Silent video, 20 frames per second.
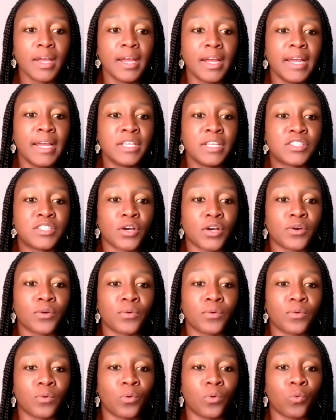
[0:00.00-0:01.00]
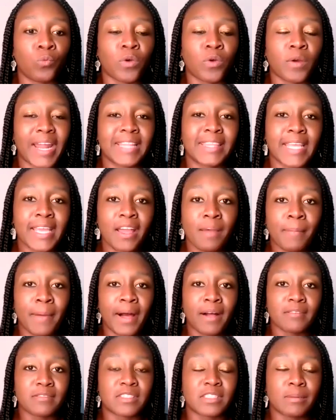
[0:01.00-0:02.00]
So when I think
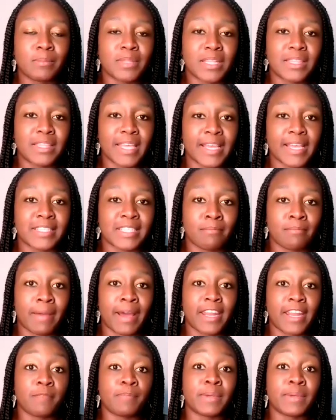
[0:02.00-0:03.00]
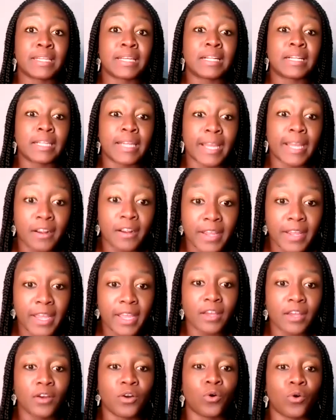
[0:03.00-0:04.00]
about some of the things that might have been
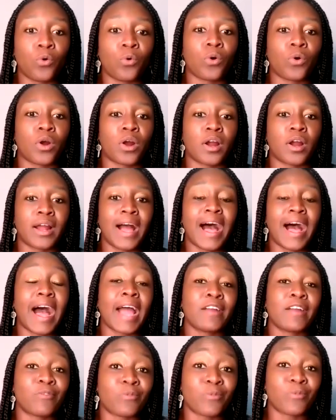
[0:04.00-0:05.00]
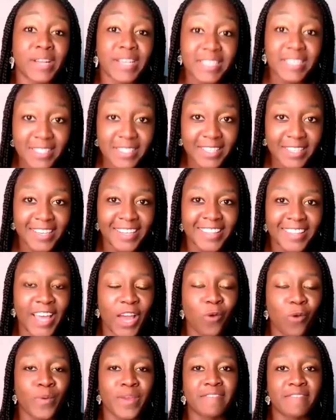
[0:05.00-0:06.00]
glaring or high risk
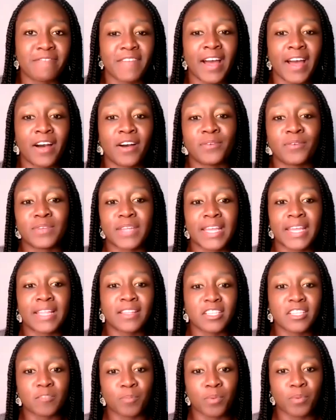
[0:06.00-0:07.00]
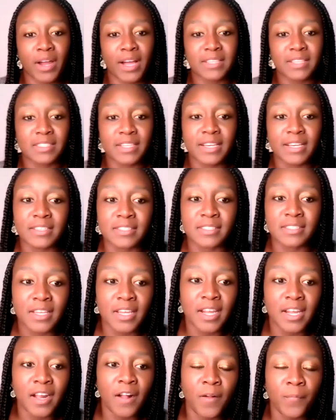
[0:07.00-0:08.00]
that we found in this process,
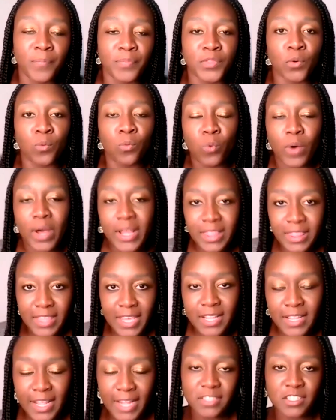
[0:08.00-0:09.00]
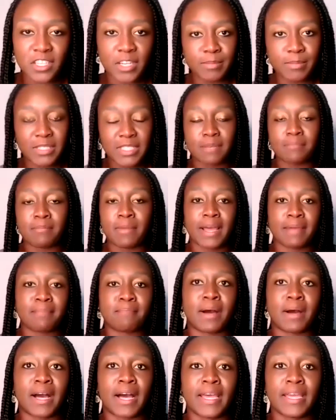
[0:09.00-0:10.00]
the one thing that jumps to my
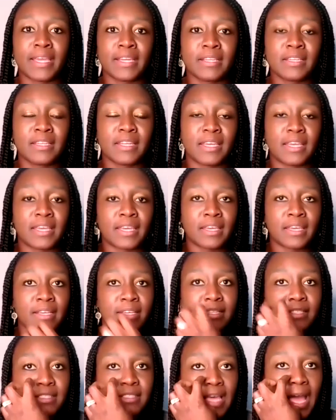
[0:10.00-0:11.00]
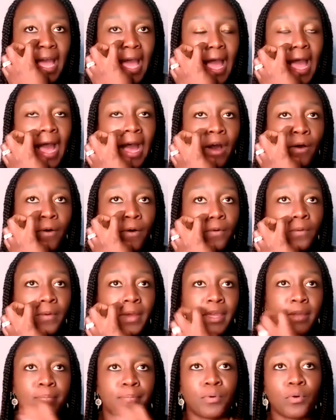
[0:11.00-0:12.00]
mind is how
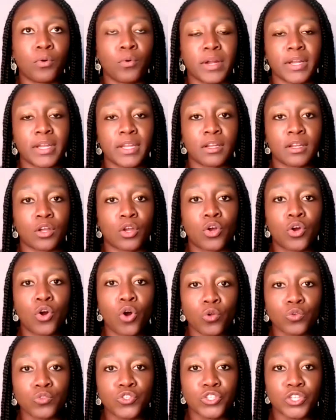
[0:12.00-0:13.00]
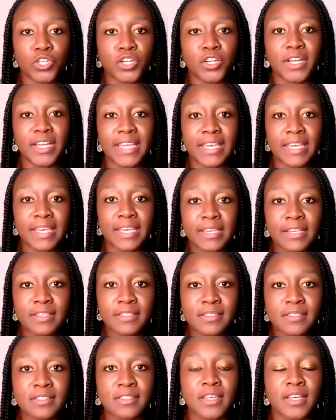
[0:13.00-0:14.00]
important culture
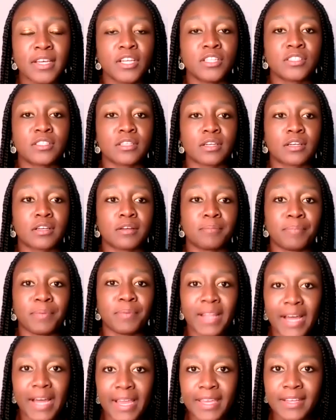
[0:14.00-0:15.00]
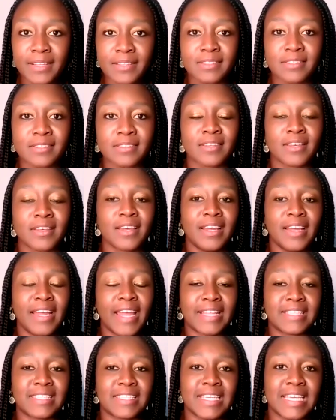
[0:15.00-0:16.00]
is to compliance
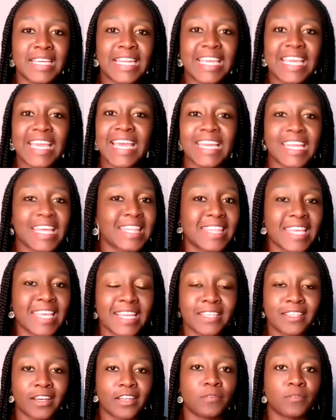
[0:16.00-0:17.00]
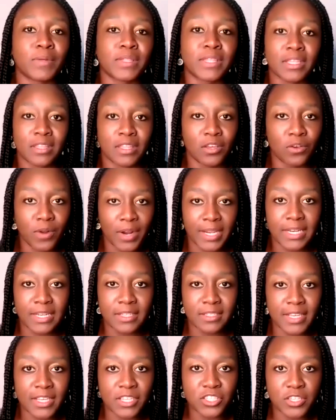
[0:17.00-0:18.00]
and to getting anything done within the
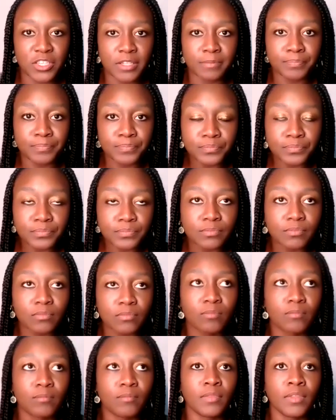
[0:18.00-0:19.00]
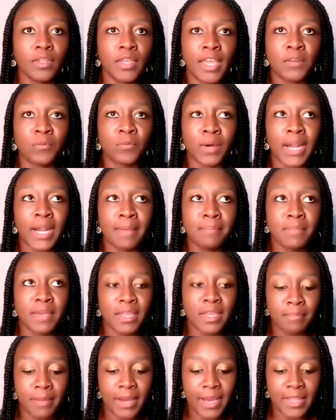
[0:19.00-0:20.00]
organization. And what I mean
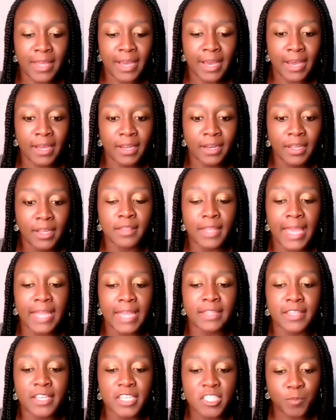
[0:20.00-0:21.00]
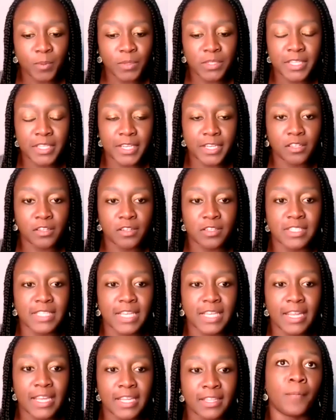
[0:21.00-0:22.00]
by that, in this particular
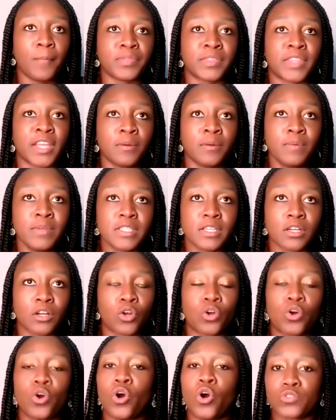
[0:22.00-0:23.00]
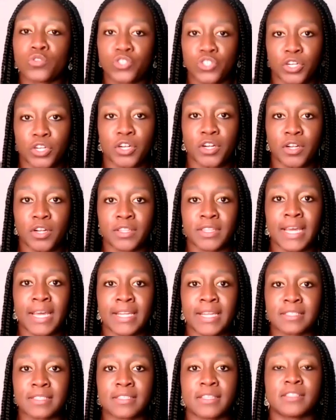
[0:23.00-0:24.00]
setting, there was a culture that
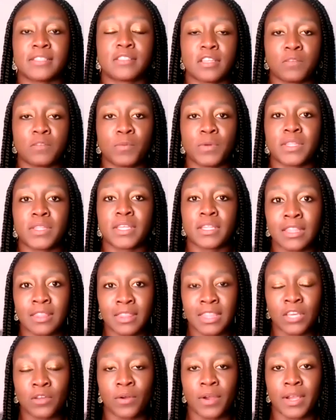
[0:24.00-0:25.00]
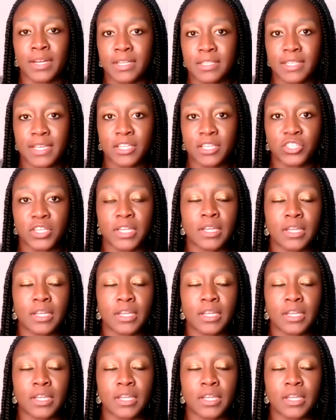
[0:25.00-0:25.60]
existed within the organization.